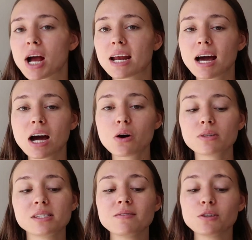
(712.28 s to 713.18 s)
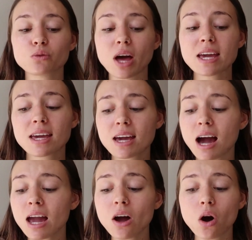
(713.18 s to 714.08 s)
Try it out, see if you like it.
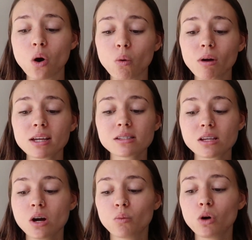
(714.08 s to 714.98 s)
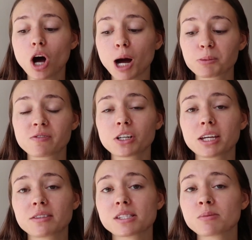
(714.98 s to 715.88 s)
I always will opt for
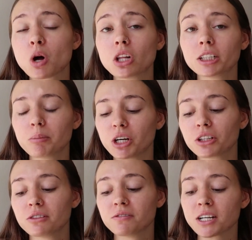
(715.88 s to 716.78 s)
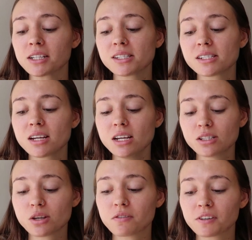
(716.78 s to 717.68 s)
like the smaller bottle first.
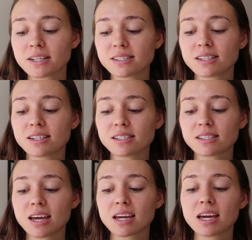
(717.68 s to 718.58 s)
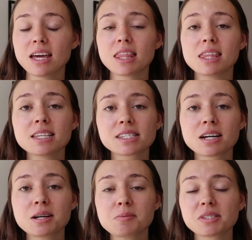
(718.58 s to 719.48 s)
So for instance, like this
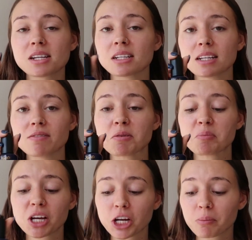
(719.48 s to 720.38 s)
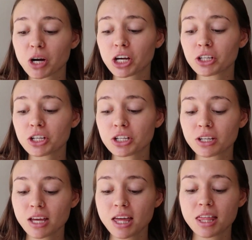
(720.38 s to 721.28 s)
comes in an even bigger
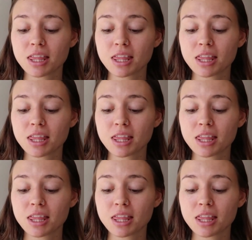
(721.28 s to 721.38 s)
bottle.